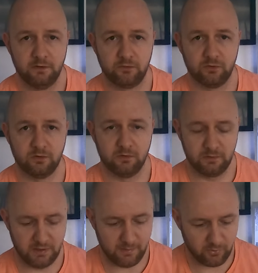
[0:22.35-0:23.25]
So
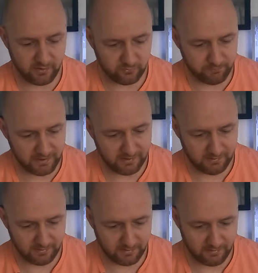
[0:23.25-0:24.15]
I bought this
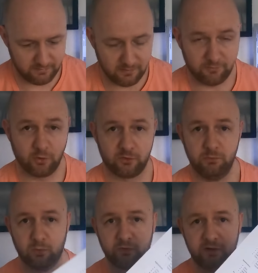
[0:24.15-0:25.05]
bike and I've got
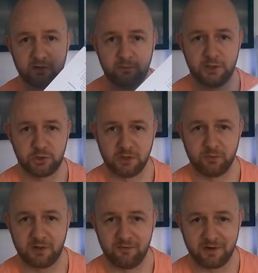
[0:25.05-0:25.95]
some notes here to make sure
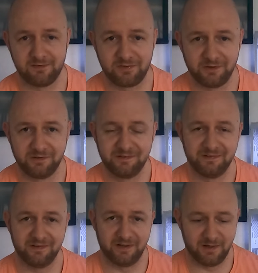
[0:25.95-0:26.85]
that we cover everything,
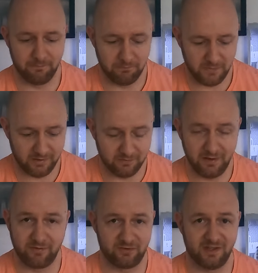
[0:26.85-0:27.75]
and
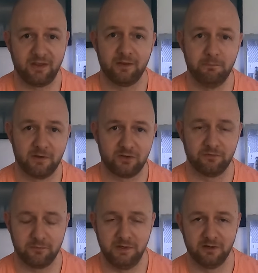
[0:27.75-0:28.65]
if there's anything
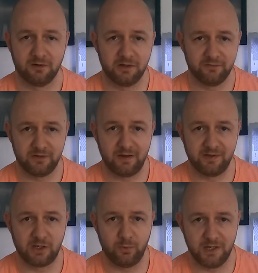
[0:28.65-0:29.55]
missing from here or if you have
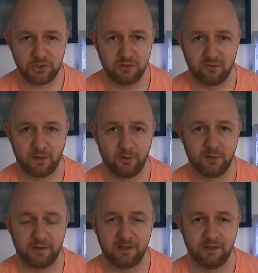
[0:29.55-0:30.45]
any questions about
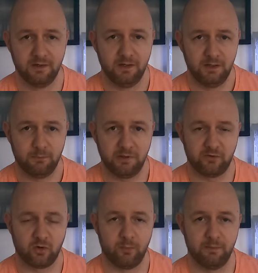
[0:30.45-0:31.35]
the bike,
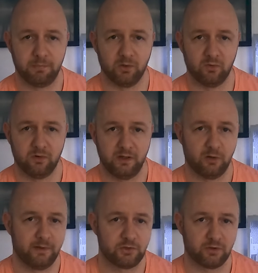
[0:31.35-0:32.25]
please comment below and
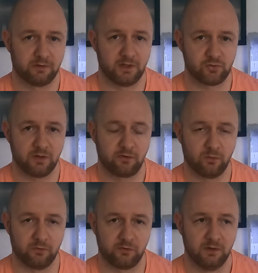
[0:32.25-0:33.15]
I'll make sure to address
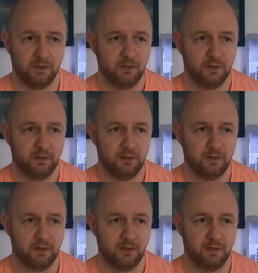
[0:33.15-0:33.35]
those.